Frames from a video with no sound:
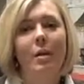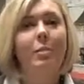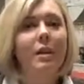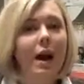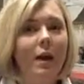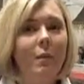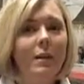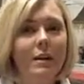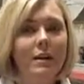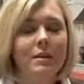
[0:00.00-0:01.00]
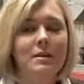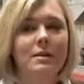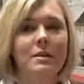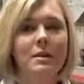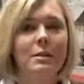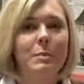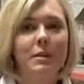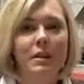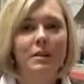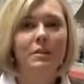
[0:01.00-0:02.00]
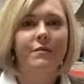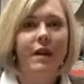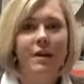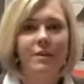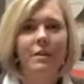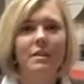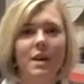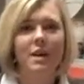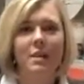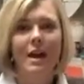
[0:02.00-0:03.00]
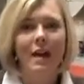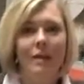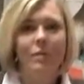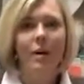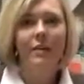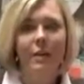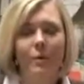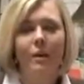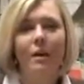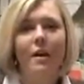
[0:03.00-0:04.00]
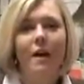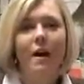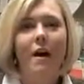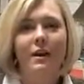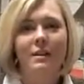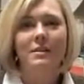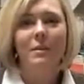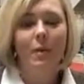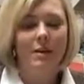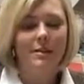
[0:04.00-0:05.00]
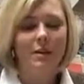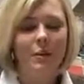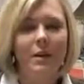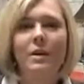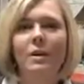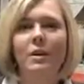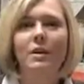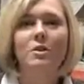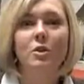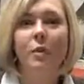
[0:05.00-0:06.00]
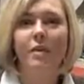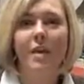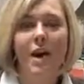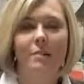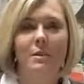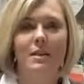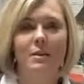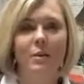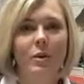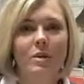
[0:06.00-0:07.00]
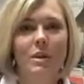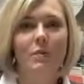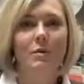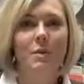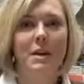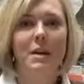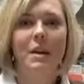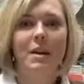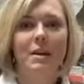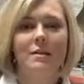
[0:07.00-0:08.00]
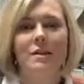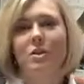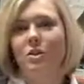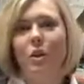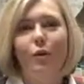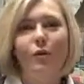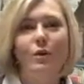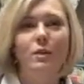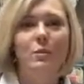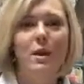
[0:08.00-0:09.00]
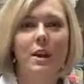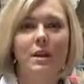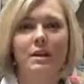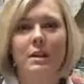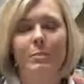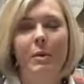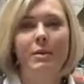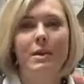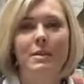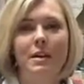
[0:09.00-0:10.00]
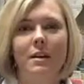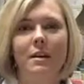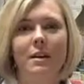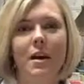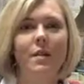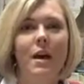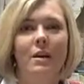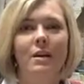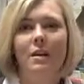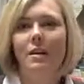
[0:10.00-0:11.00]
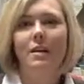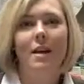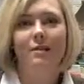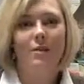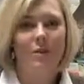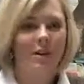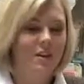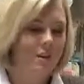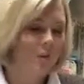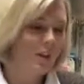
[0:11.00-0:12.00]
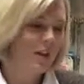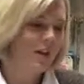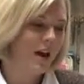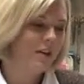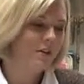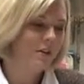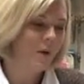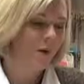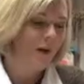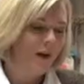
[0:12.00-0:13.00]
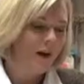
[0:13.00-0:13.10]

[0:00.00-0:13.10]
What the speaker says: apply what it is, the spirit, the fire that they gained while they were on NCYC. What are they going to do with that? Because the worst thing would be is to just go for this weekend, experience it, and then never do anything with that. So